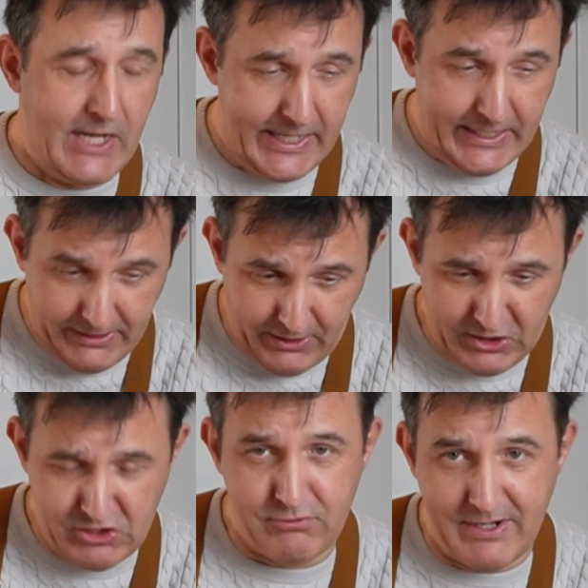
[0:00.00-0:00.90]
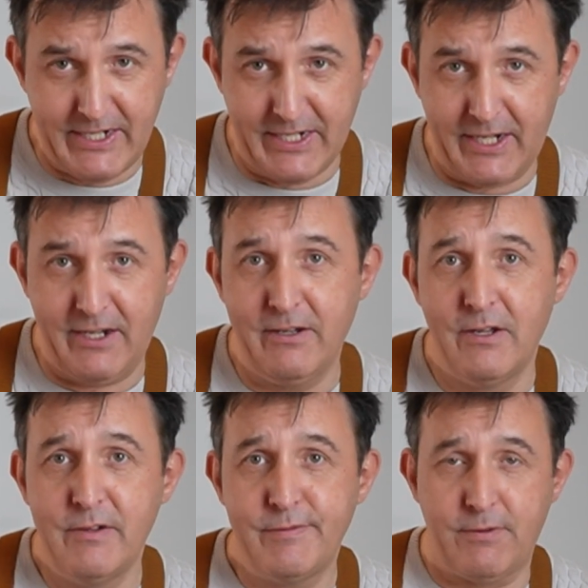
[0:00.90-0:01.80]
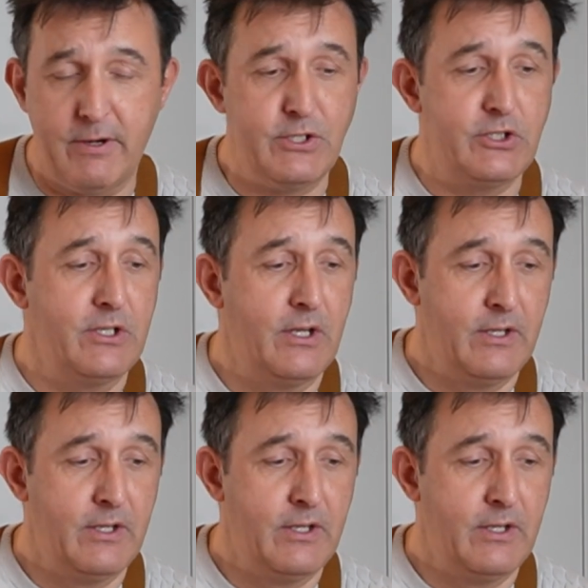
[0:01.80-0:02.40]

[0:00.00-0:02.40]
a cracking, fresh,